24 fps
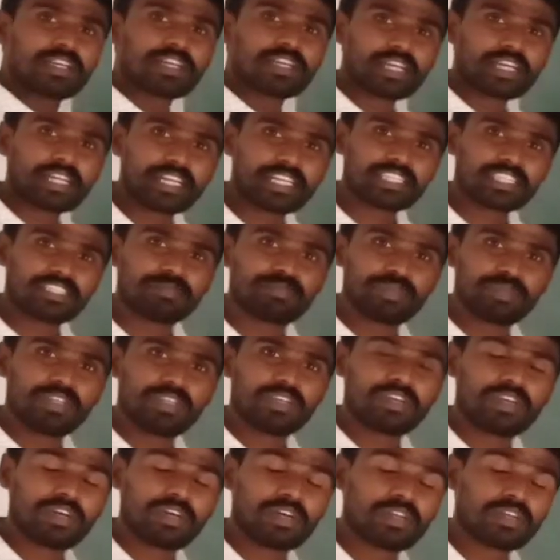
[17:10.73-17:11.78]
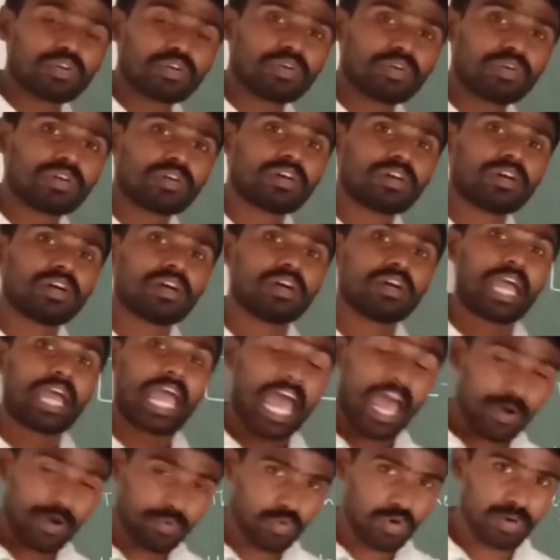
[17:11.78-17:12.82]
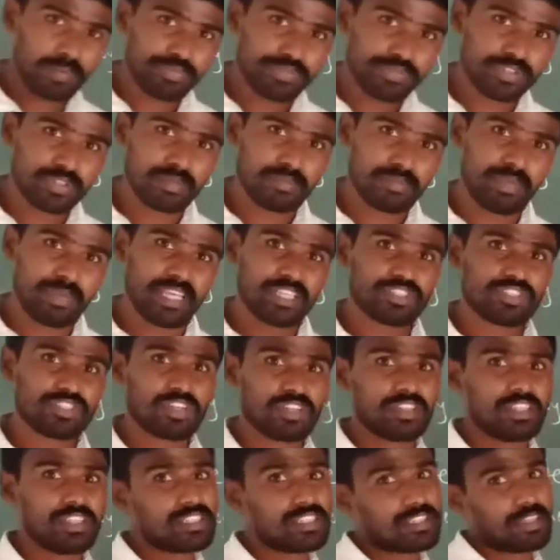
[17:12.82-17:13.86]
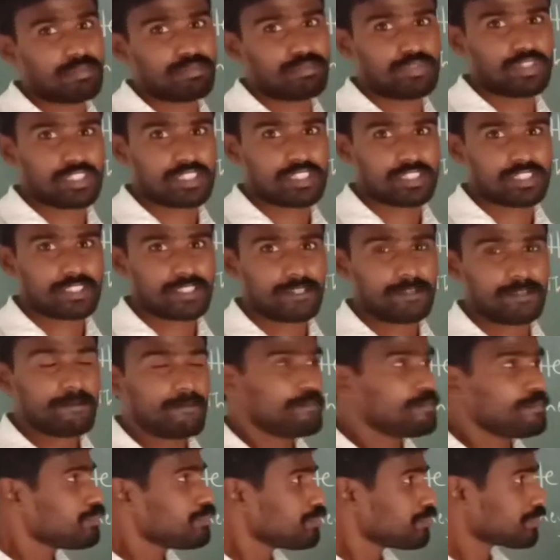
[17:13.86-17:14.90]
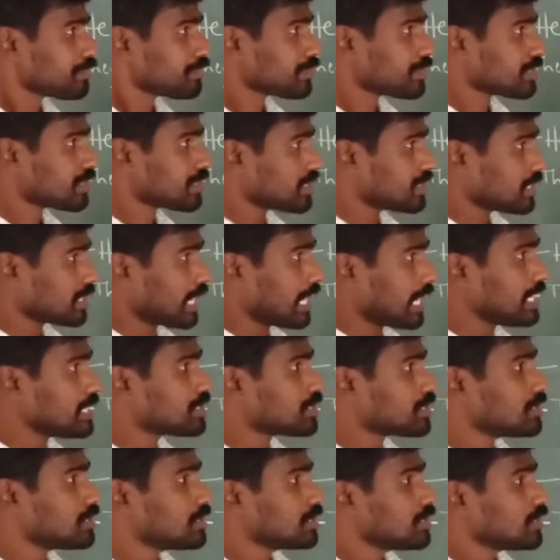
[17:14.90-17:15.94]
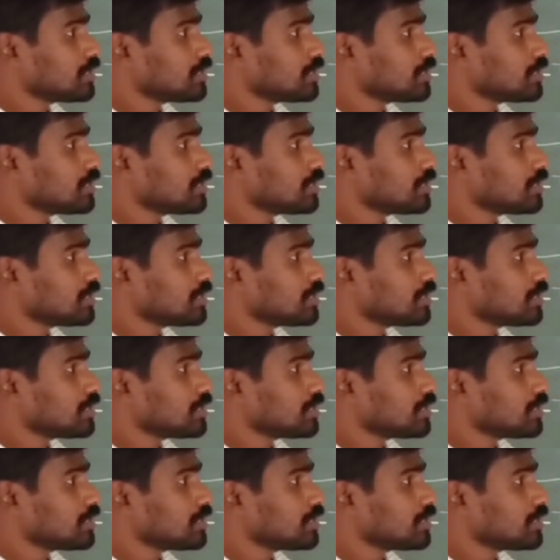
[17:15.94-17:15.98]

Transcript: correct have verbs based on the subjects, right?